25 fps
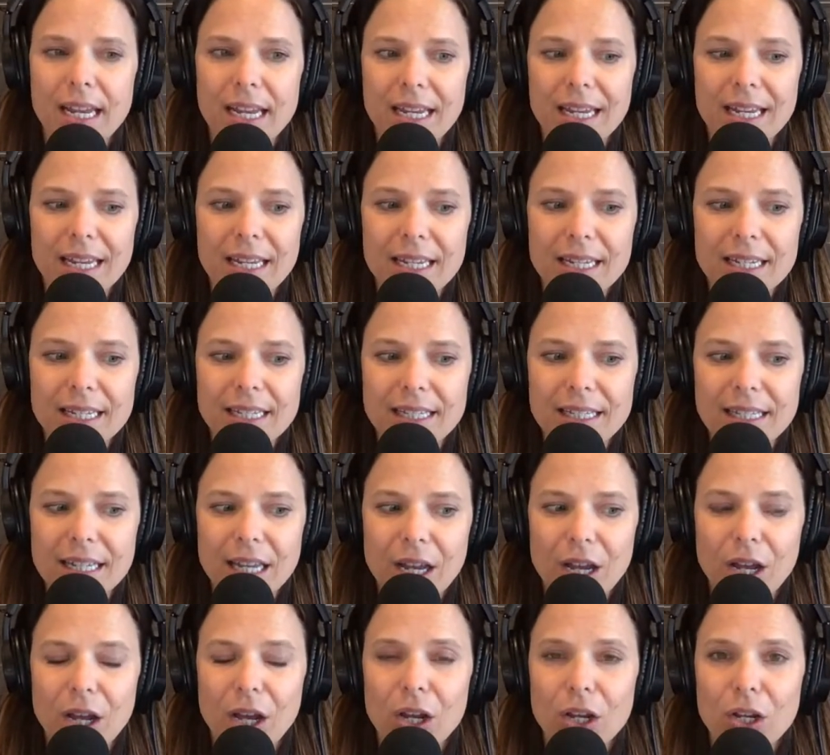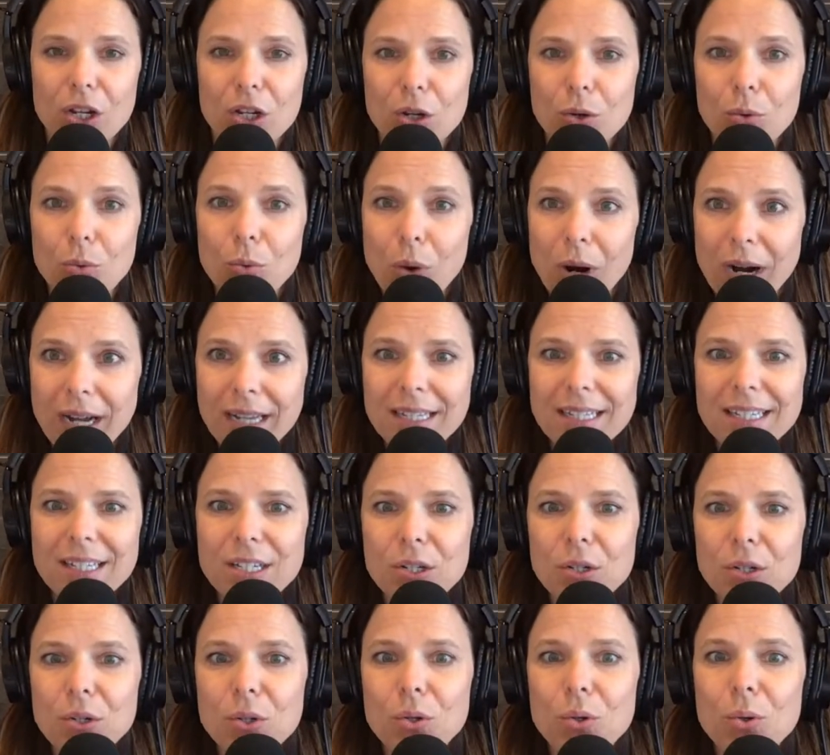is you want
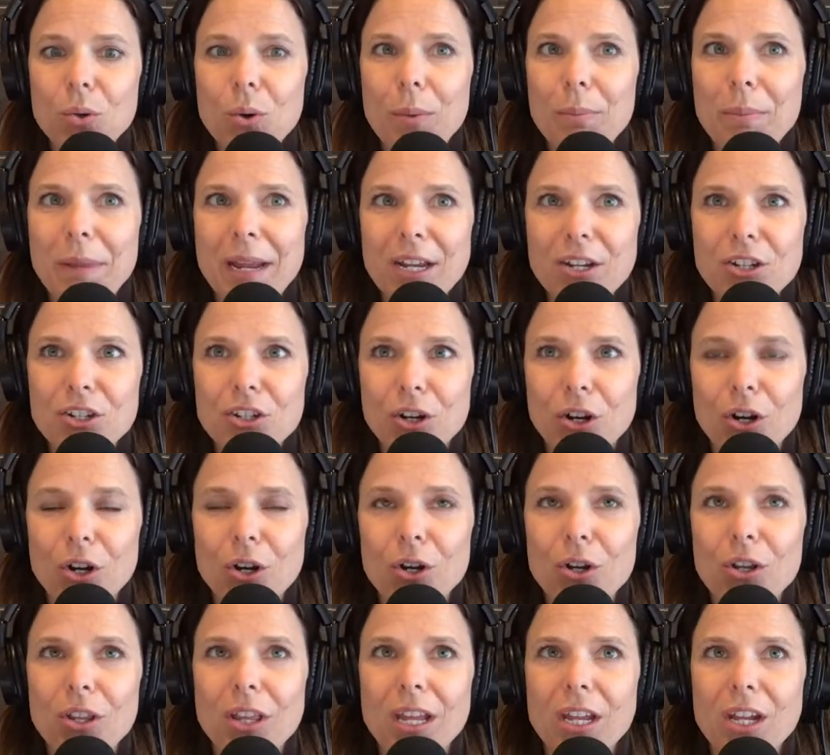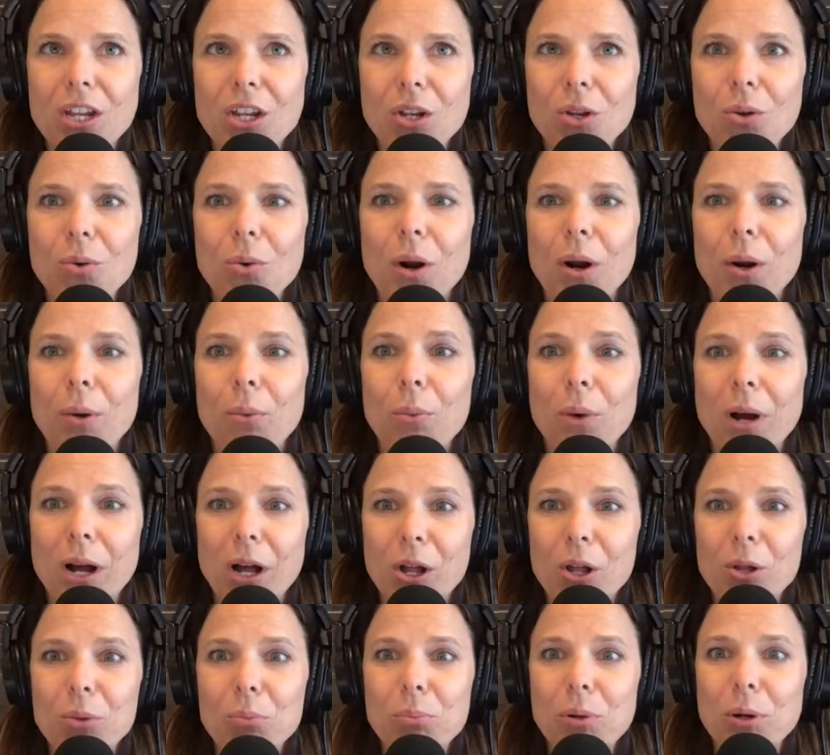to make sure that you are
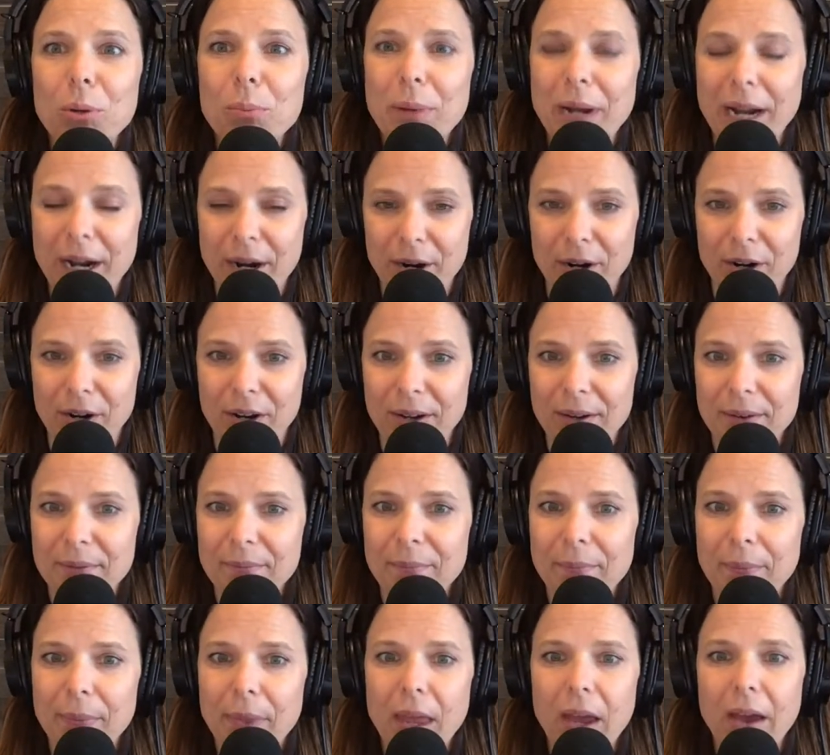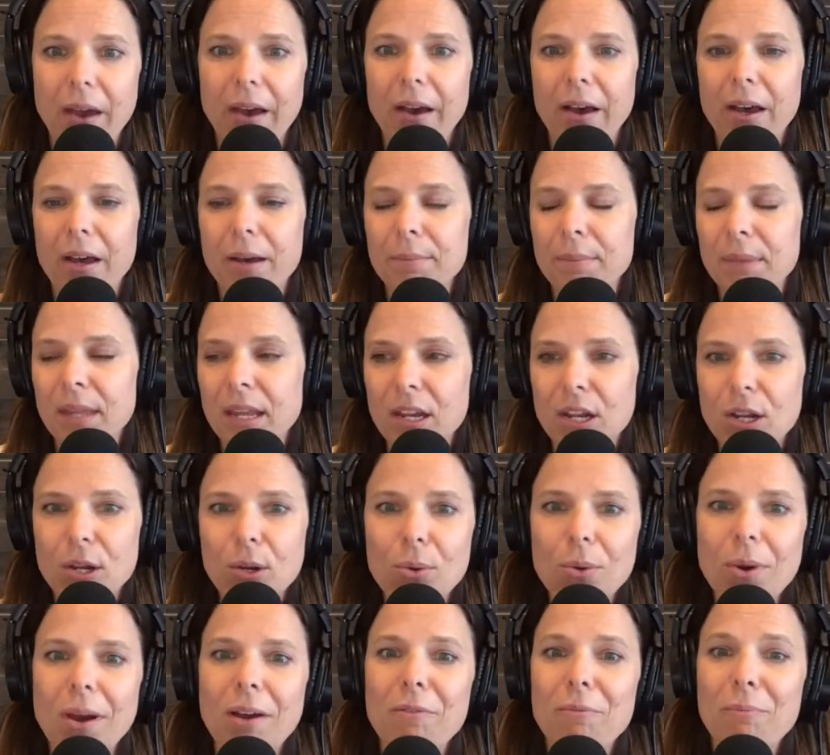well prepared, that
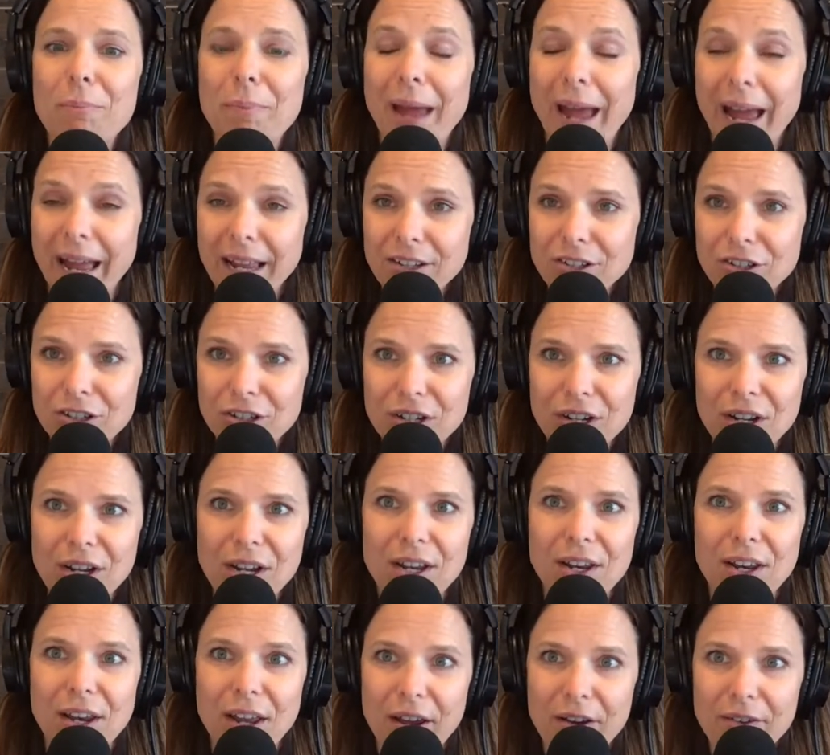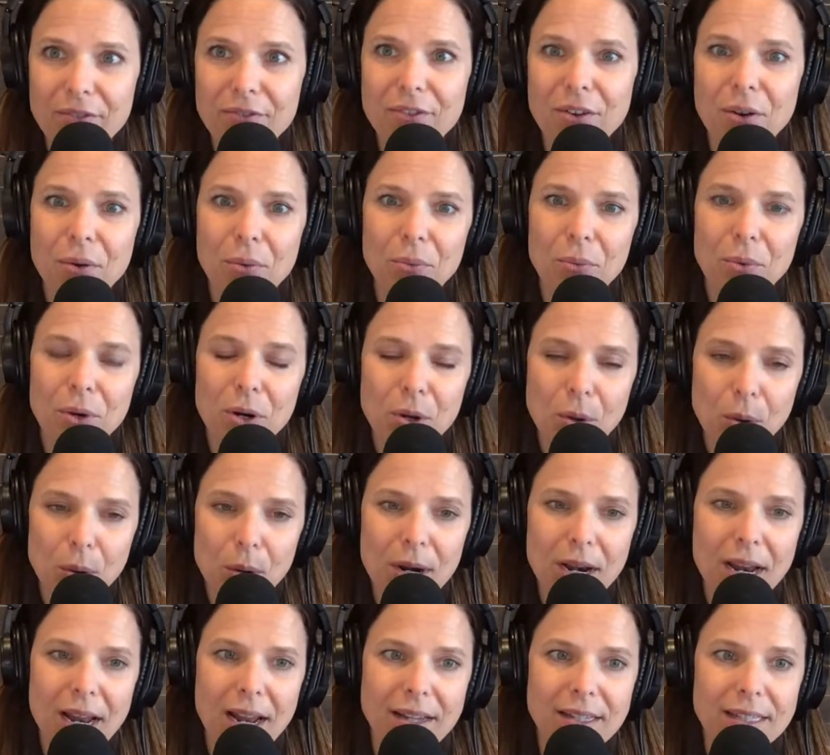you have batched enough
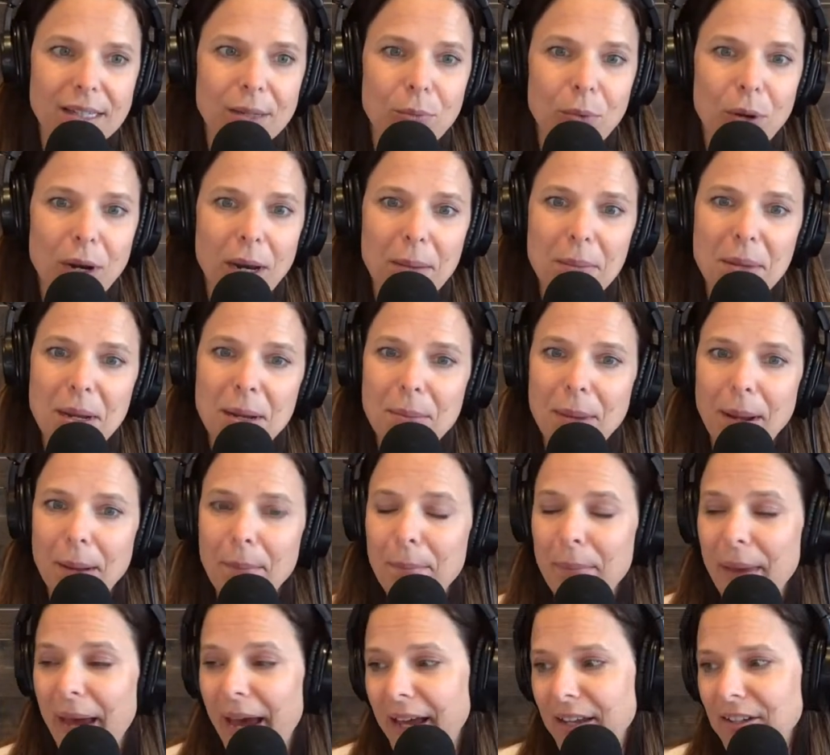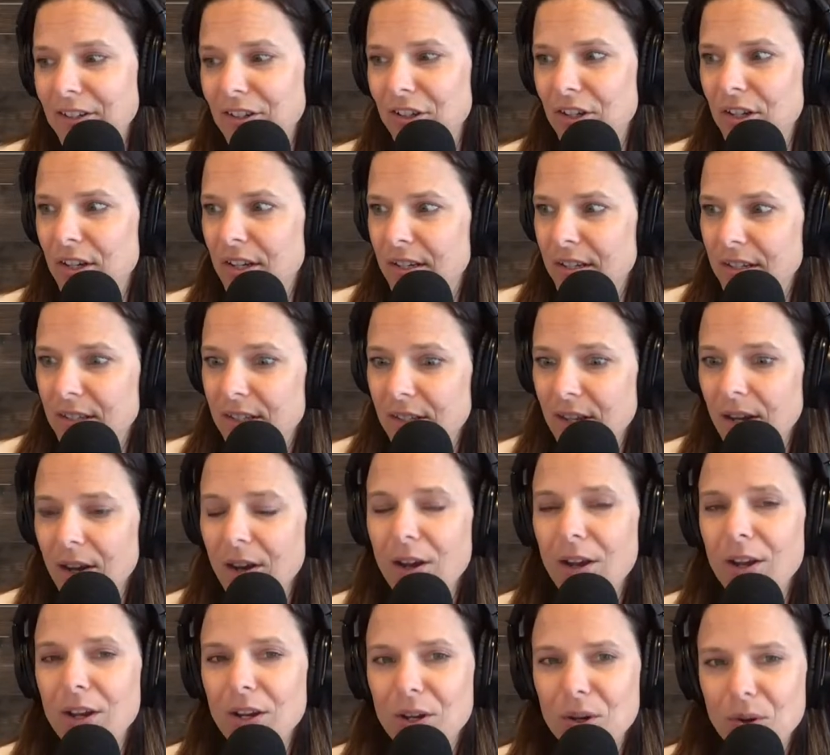recordings. And what I mean by batched is
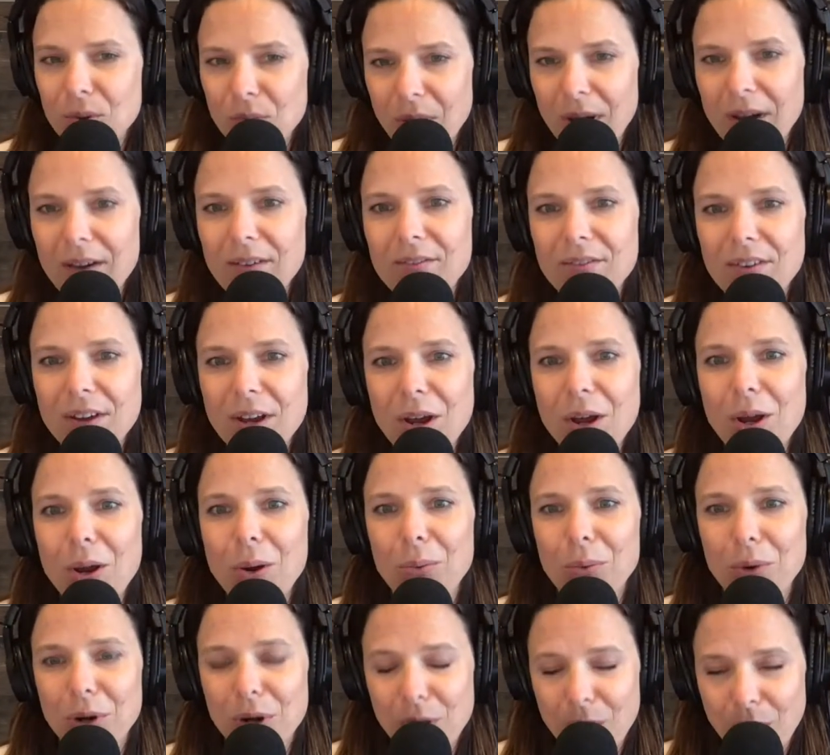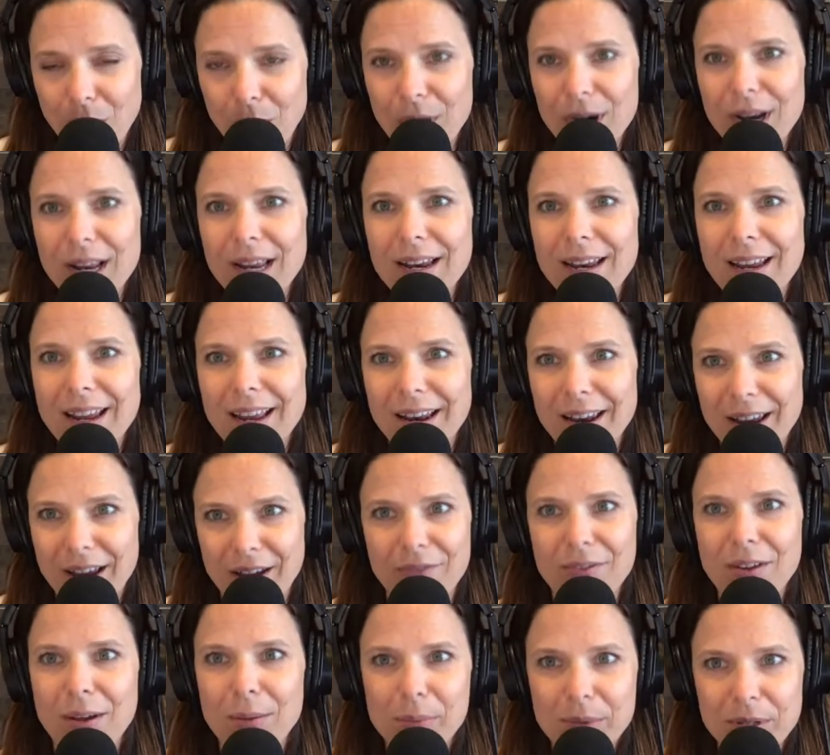you have recorded
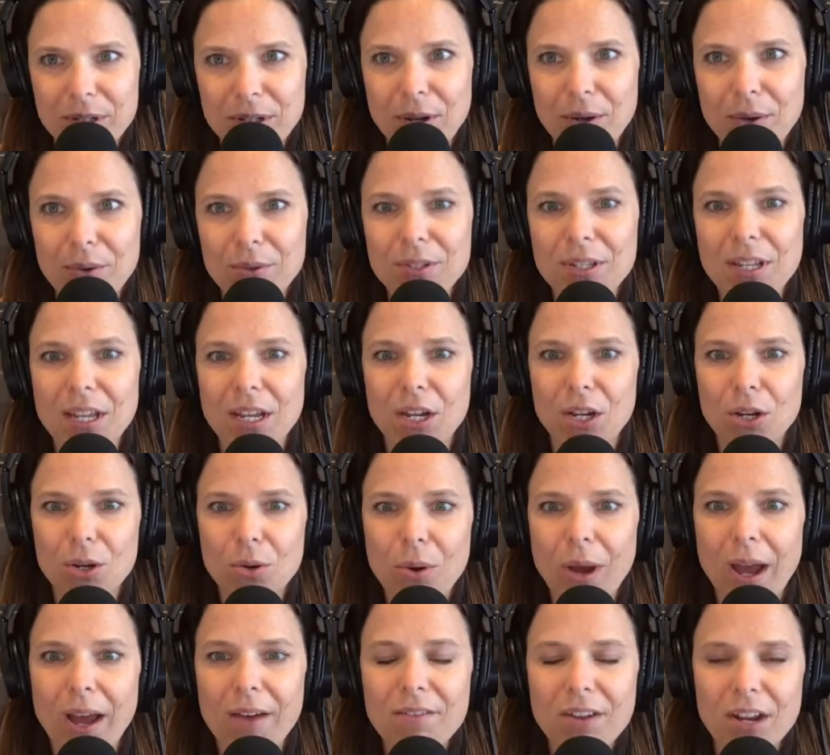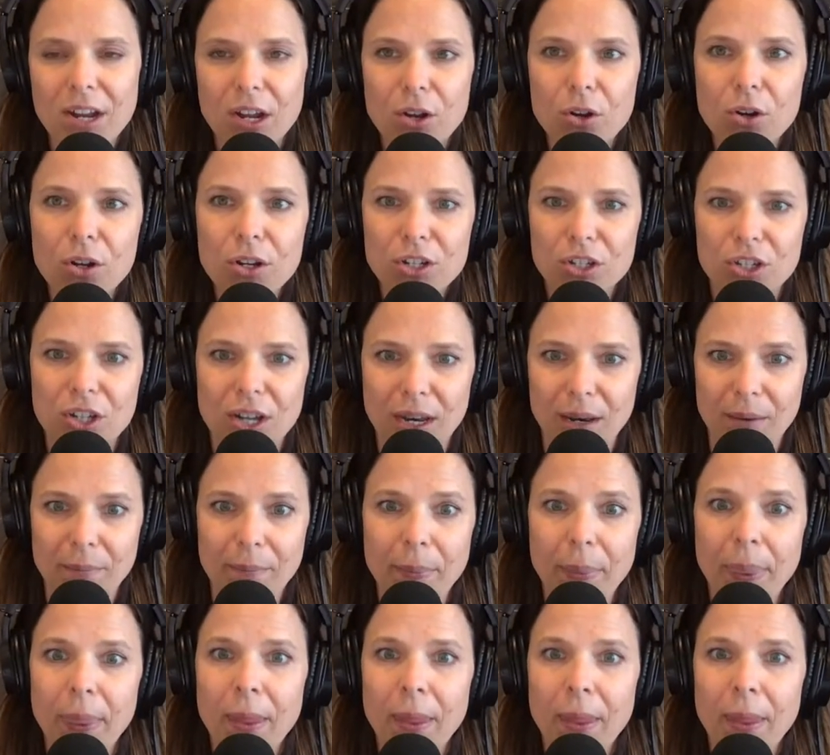enough episodes that you have a cushion.